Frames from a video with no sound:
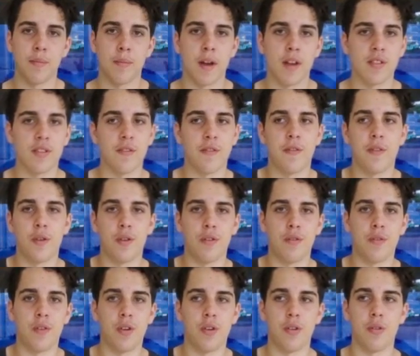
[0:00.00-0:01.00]
this massive field
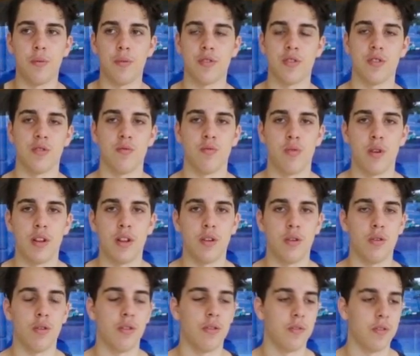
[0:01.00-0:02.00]
of view, which is really
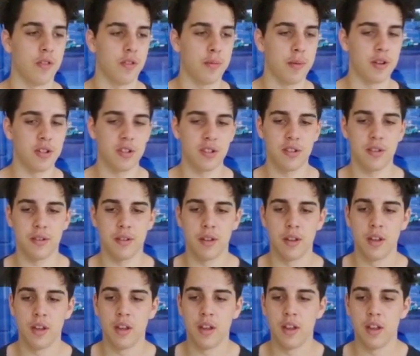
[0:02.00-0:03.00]
good for especially
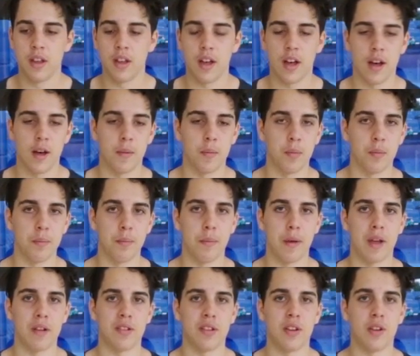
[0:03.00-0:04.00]

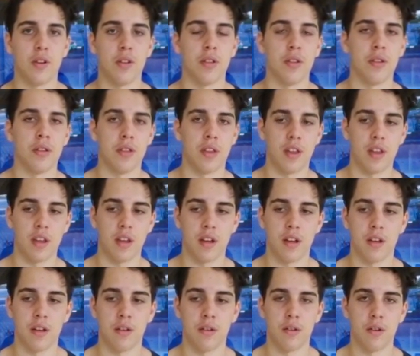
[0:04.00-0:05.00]
mounting it on
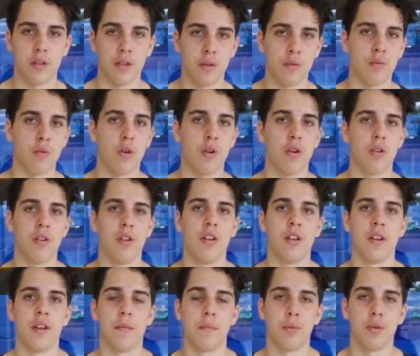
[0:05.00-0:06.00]
the rod
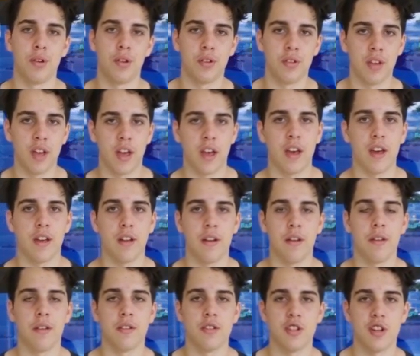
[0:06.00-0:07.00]
and putting it on your
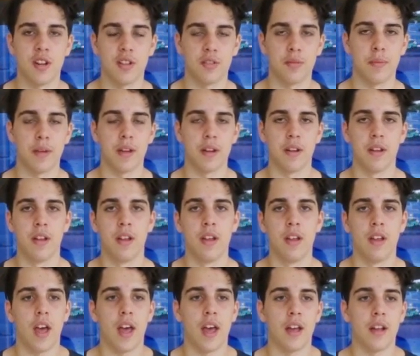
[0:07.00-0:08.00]
head, chest mount.
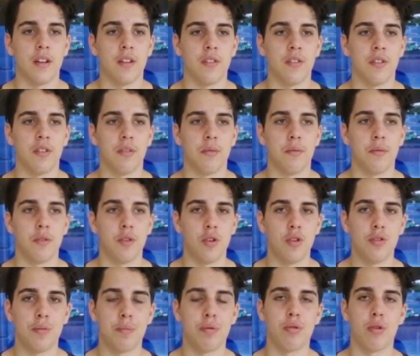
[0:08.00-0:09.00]
And
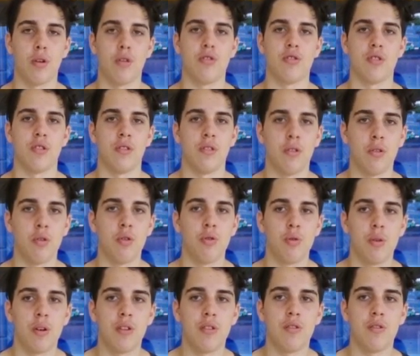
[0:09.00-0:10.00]
use Pro Tune.
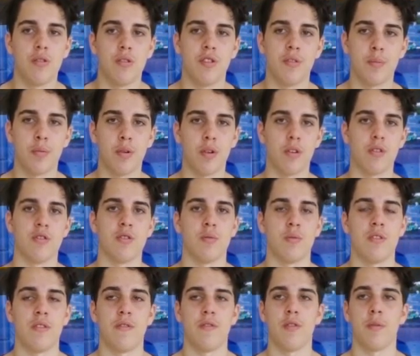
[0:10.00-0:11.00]
Always use Pro Tune
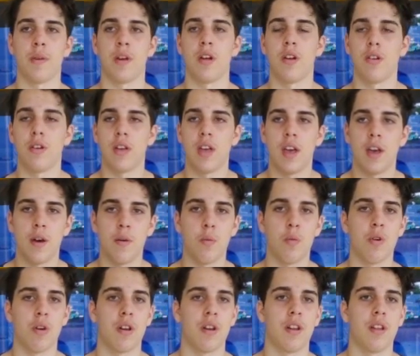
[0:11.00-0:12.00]
when you're filming. I don't care
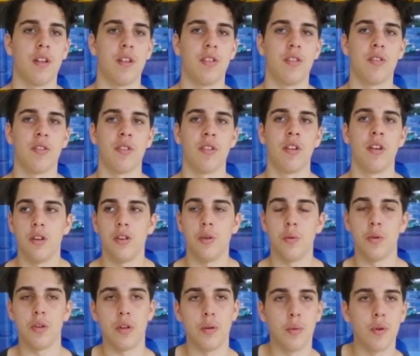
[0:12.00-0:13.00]
what it is.
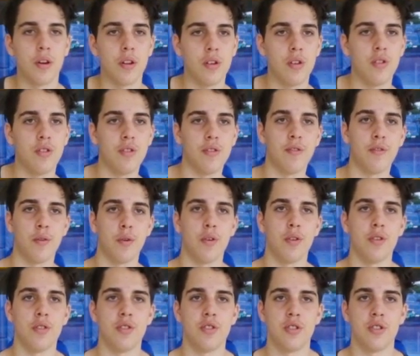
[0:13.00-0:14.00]
You want to use your
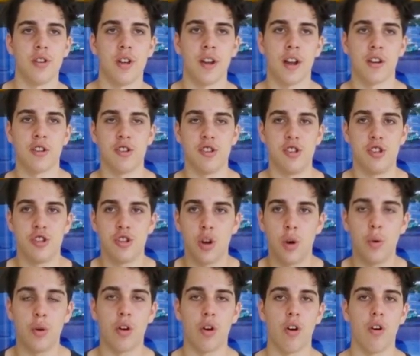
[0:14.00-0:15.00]
footage and actually
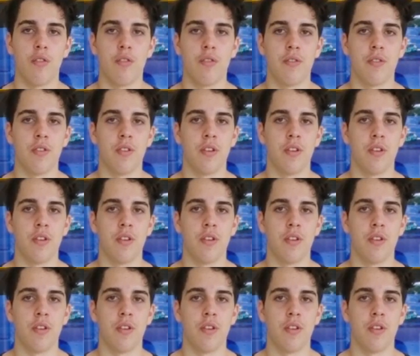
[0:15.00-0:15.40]
show it off.